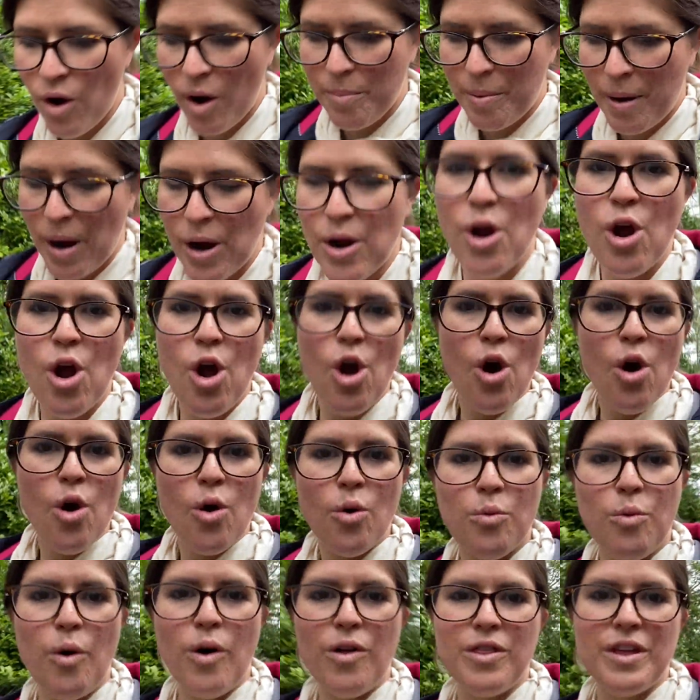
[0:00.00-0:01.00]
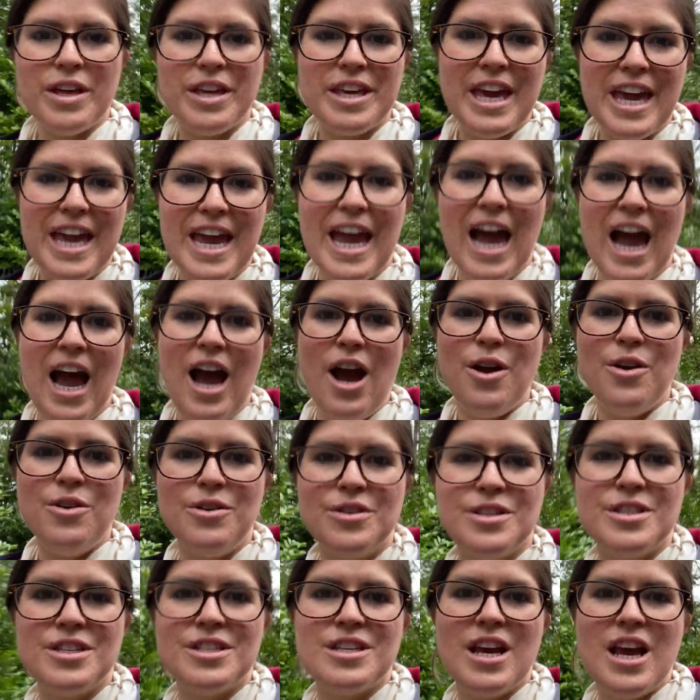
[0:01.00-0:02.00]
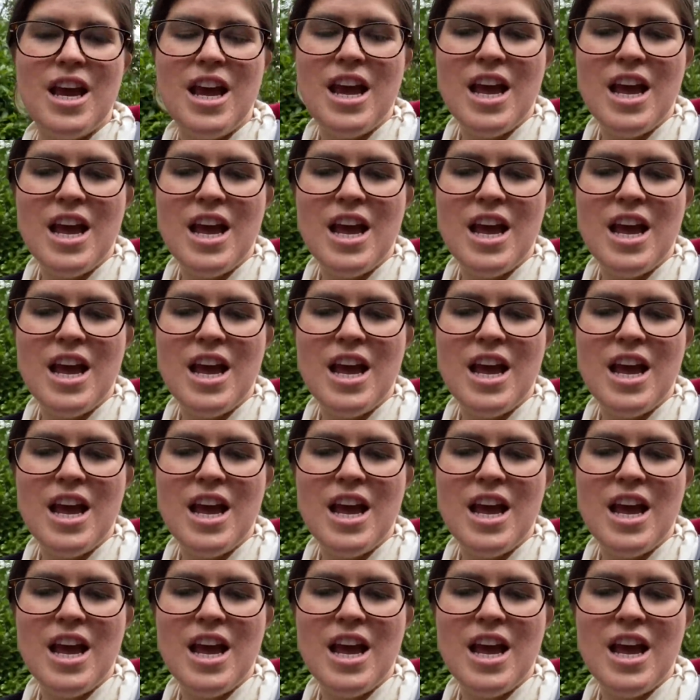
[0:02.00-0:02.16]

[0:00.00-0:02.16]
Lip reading: about what the gatehouse